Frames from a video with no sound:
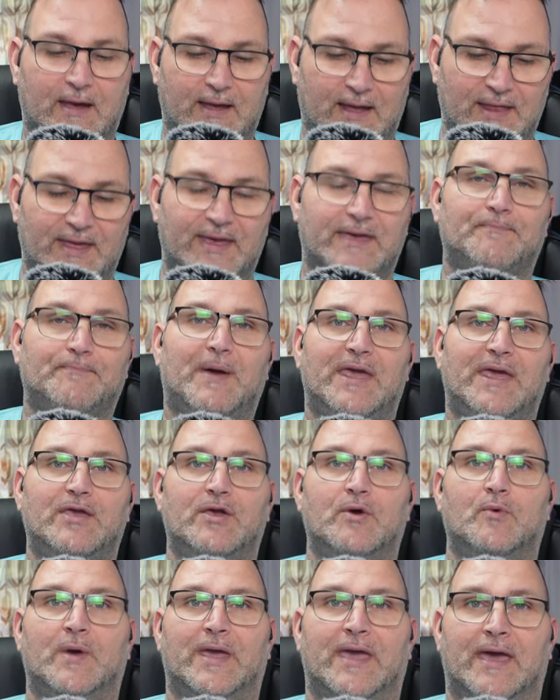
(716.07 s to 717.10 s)
clickbait
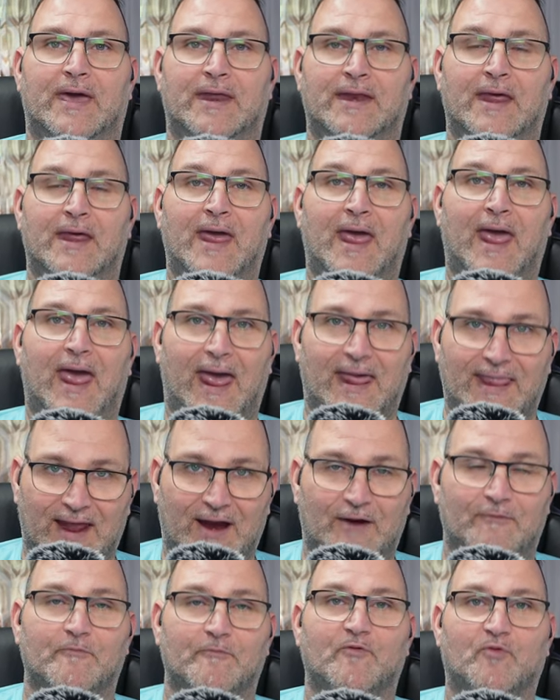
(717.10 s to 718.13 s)
you in, and
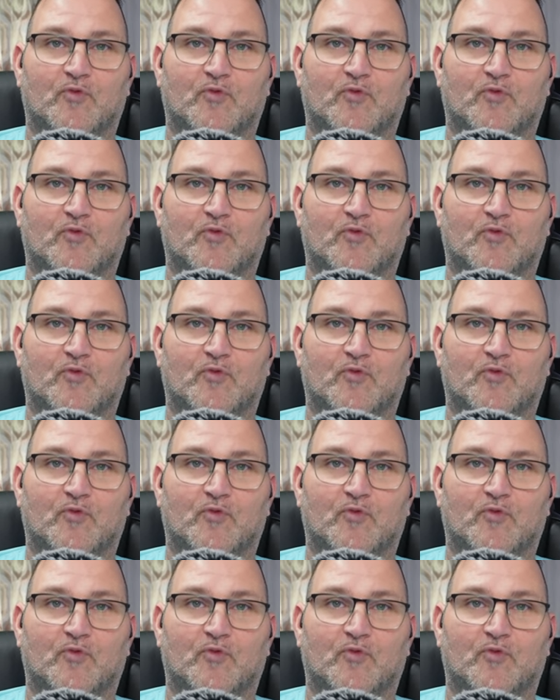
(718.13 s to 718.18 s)
they're